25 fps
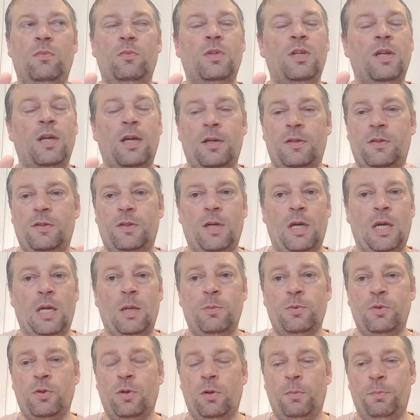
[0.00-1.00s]
DS
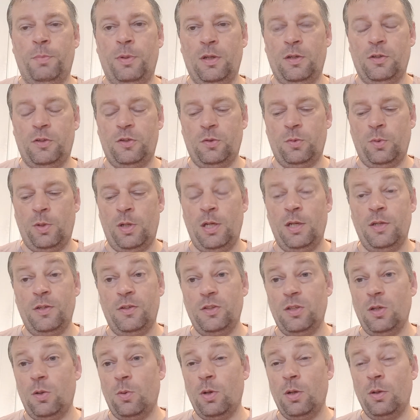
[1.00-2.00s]
games on a bigger screen,
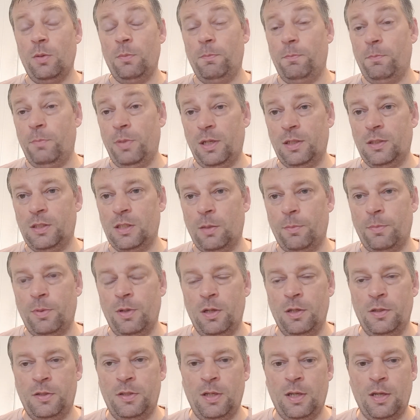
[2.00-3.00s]
so I picked up
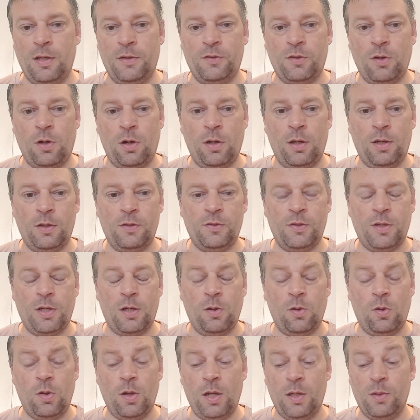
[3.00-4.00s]
a DSi
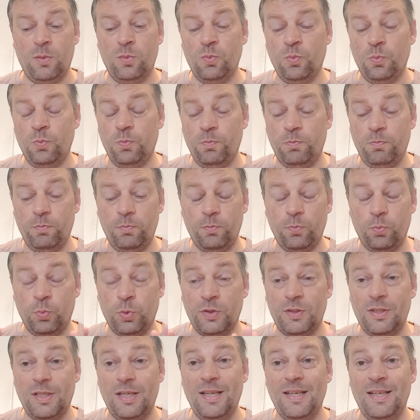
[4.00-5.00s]
XL and
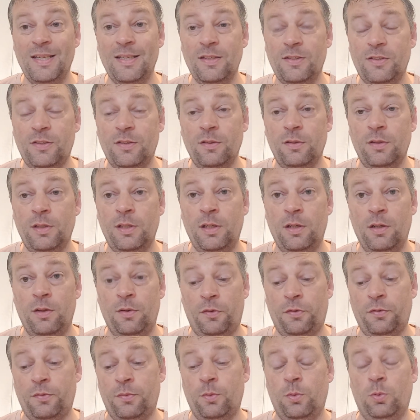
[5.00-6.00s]
was instantly
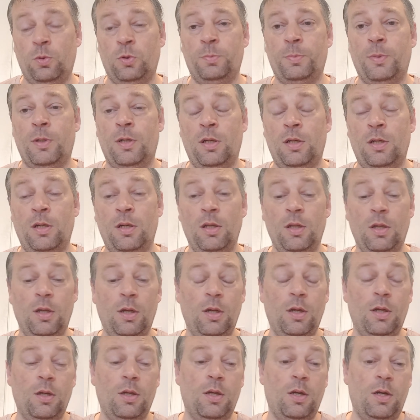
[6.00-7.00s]
enthralled by it.
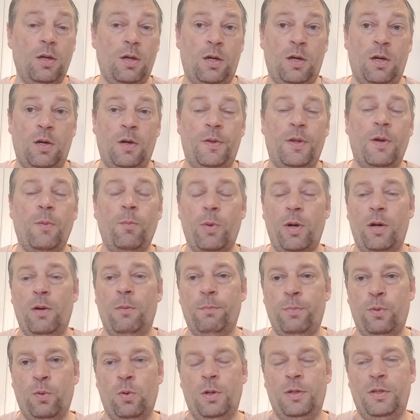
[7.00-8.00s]
Uh, I then went
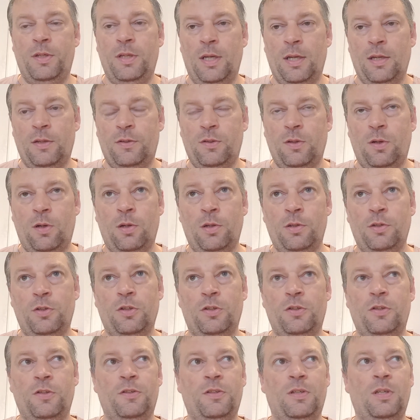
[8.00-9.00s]
and bought a DSi
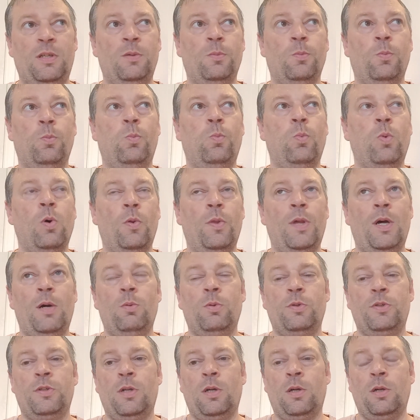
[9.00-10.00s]
just to see what that
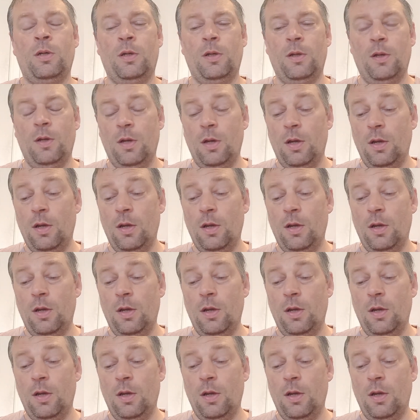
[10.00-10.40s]
was like